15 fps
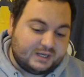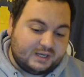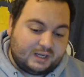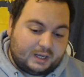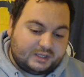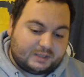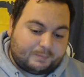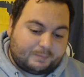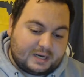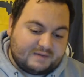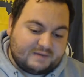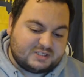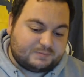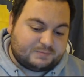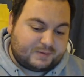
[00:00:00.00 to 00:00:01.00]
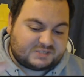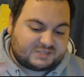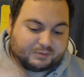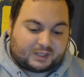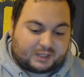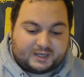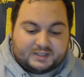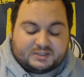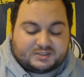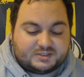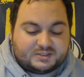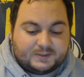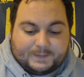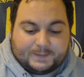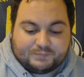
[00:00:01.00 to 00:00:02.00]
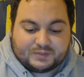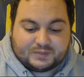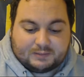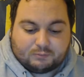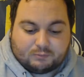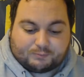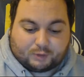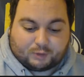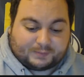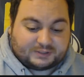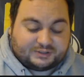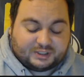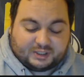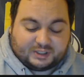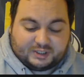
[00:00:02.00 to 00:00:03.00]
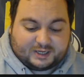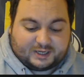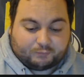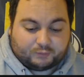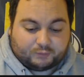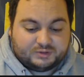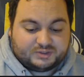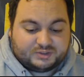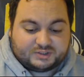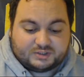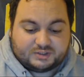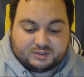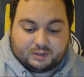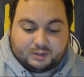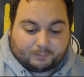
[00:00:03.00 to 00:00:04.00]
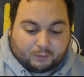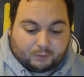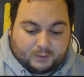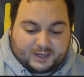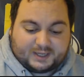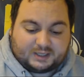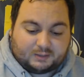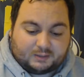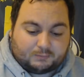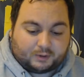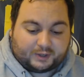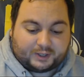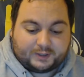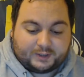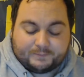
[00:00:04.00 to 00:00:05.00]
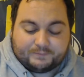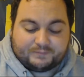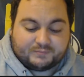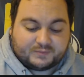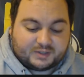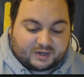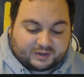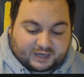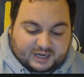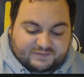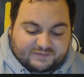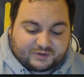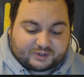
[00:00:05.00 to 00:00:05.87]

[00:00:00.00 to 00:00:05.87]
And the Panthers' best players were probably Dylan Edwards, Paul Alamotti, Nathan